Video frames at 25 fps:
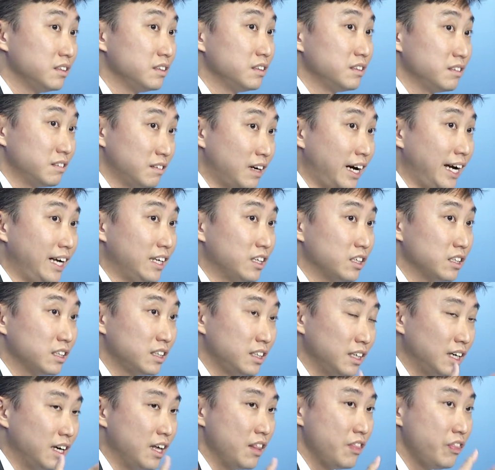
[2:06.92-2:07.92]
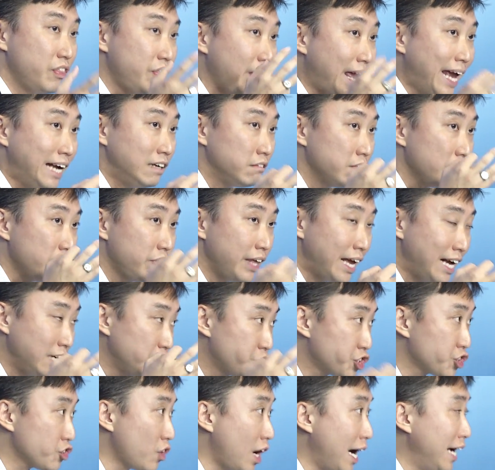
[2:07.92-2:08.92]
Right? They
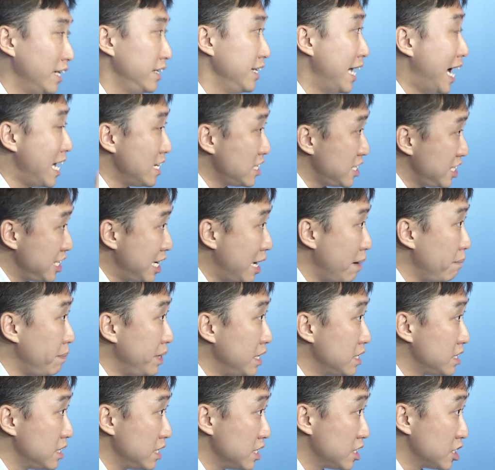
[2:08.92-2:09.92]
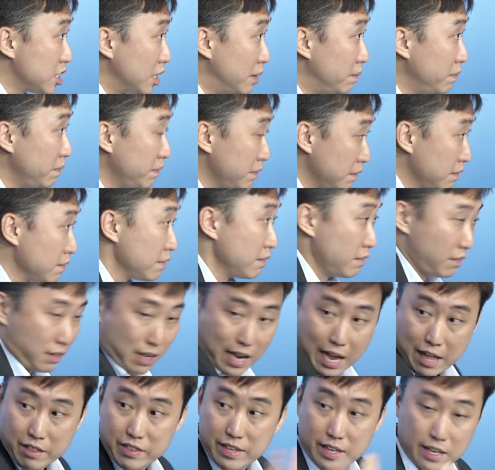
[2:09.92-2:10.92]
tried the NCMP system
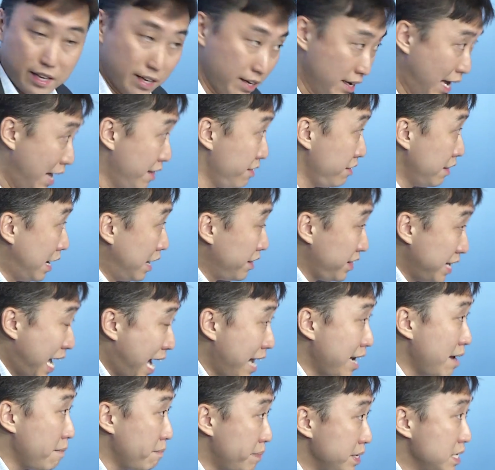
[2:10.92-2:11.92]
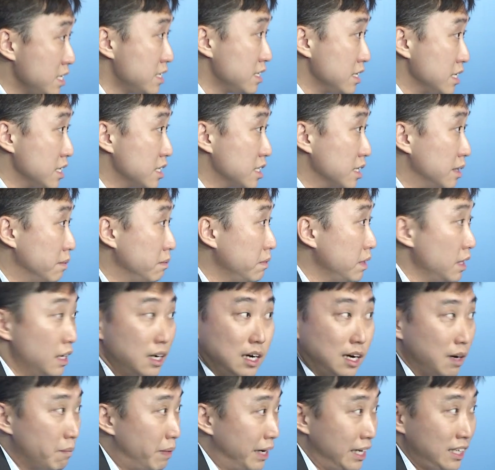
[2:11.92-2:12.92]
and the NMP system,
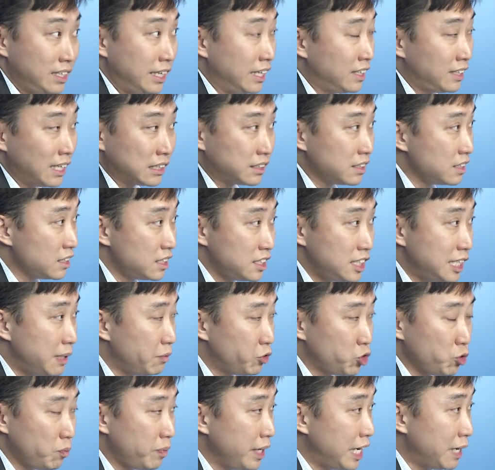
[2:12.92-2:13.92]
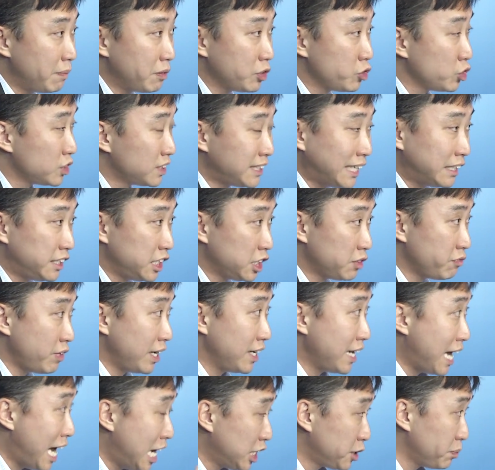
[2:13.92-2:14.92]
but it doesn't seem to be able to satisfy
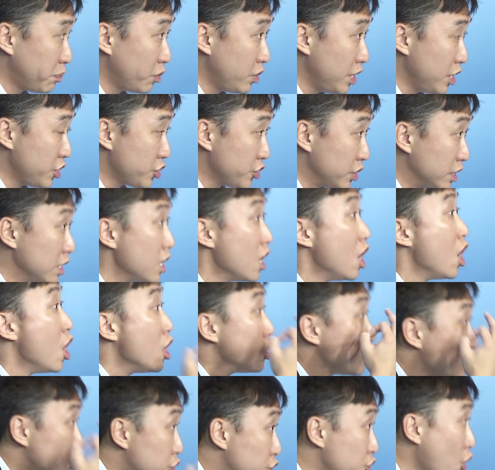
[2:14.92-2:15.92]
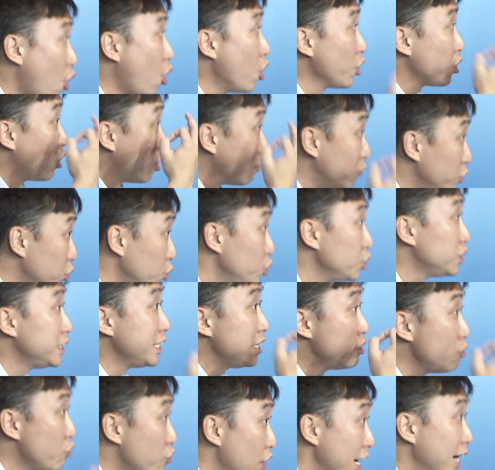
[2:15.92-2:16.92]
the aspiration short of
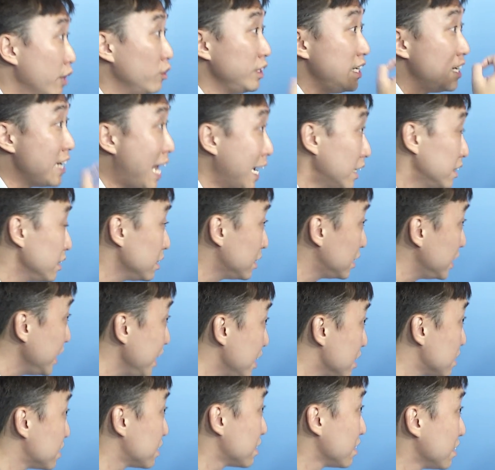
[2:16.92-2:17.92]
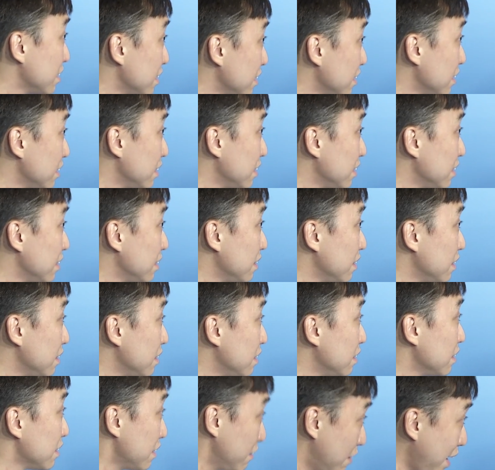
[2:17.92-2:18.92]
losing rail elected seats.
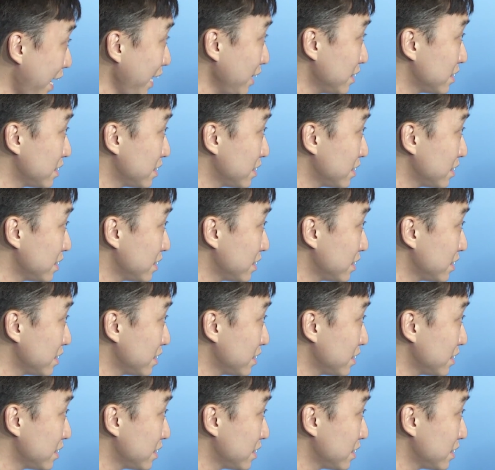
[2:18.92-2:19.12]
Mm-hmm. Correct?